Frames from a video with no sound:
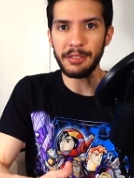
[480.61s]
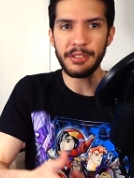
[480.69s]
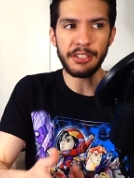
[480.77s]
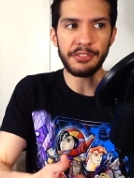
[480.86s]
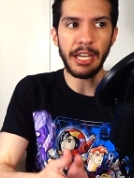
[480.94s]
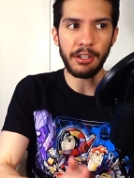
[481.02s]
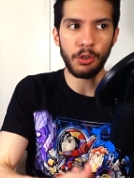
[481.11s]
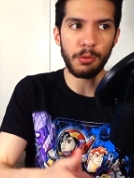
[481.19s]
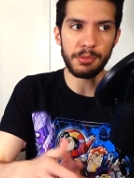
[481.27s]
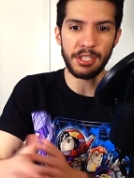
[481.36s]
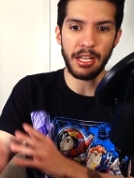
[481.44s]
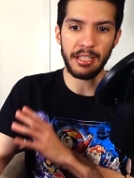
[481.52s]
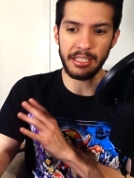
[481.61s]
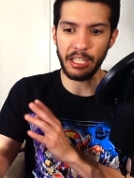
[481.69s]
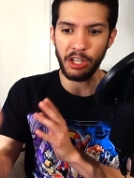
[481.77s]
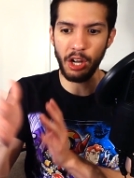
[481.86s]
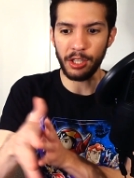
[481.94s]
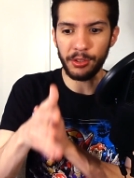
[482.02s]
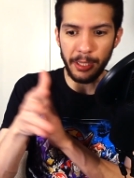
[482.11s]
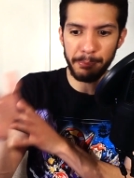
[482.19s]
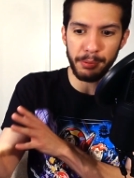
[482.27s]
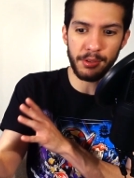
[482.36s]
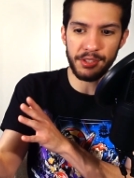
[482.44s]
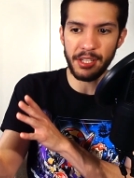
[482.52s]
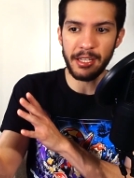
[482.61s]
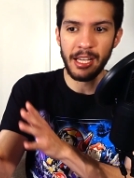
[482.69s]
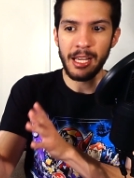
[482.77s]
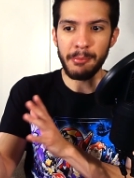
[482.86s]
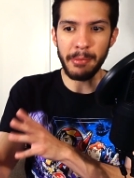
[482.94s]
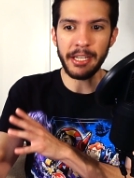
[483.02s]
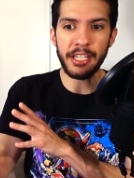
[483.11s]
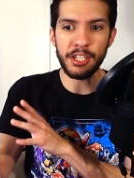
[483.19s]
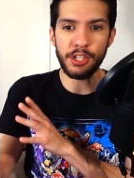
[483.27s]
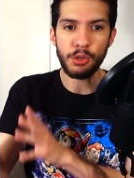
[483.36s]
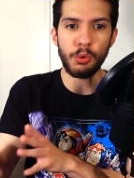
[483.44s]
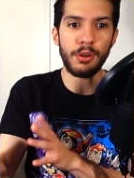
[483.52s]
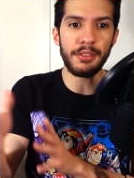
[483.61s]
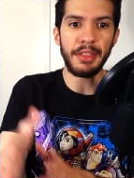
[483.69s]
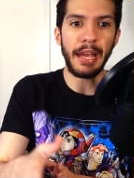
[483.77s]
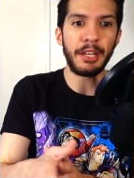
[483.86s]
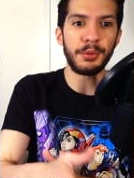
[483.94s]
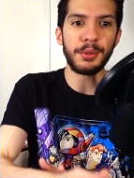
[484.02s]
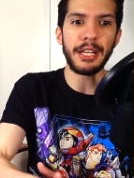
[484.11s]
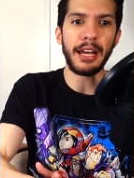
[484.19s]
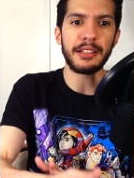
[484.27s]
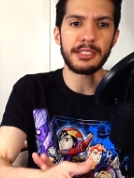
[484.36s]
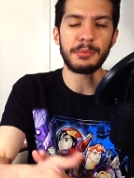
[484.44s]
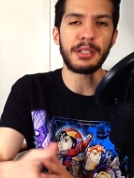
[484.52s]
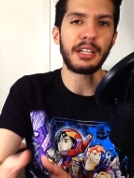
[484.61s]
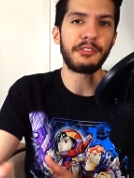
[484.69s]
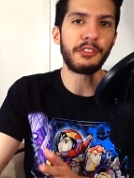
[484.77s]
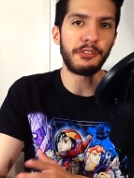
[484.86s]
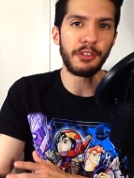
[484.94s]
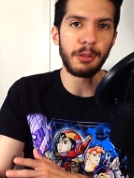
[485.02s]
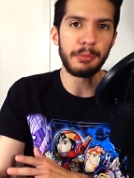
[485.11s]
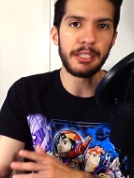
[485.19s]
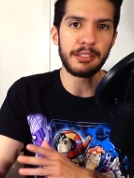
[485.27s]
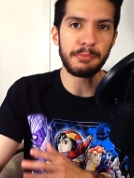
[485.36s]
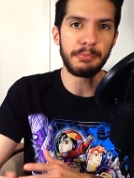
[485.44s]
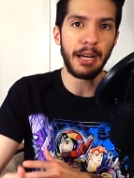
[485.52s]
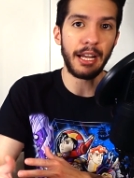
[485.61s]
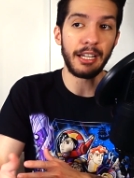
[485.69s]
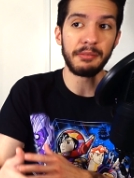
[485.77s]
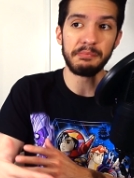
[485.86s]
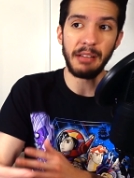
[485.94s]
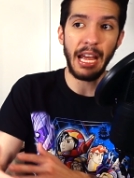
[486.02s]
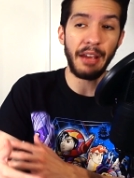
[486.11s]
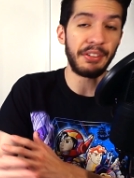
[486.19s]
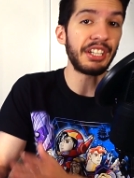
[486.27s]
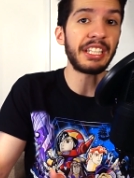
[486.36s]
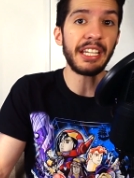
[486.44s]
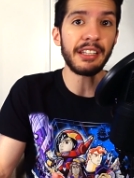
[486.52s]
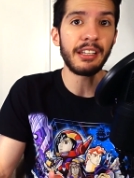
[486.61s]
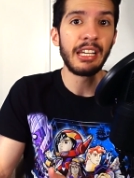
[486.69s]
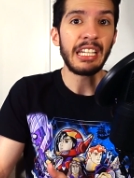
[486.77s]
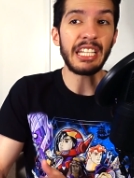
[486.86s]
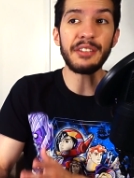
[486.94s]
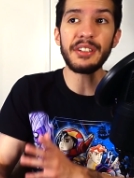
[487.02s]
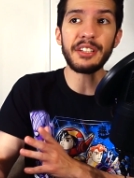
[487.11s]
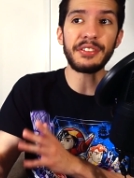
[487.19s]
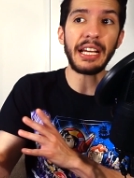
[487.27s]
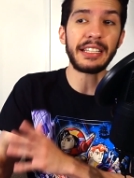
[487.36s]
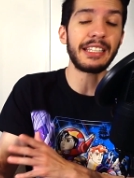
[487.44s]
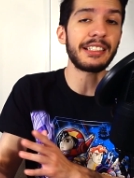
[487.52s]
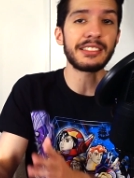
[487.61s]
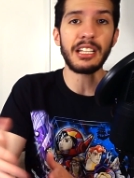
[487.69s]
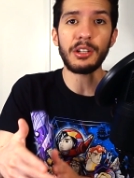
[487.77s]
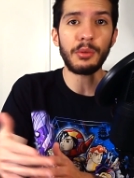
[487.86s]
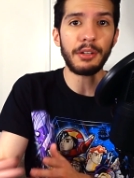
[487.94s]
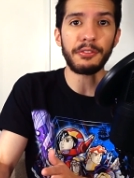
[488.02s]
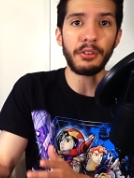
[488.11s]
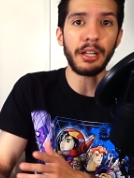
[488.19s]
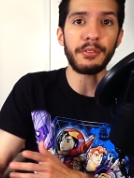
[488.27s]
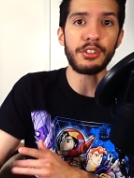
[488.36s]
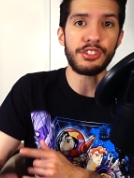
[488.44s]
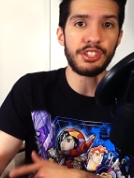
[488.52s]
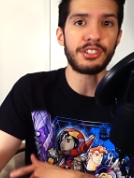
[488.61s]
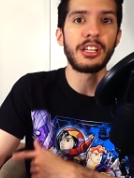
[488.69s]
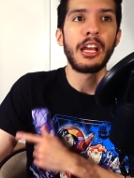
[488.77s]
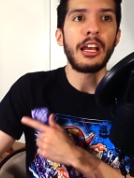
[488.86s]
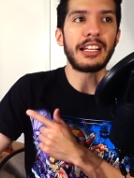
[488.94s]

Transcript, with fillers: even if that home is not like a concrete person, making sure that you got some kind of fulfillment by having a kid, even if that kid is not around forever. It's just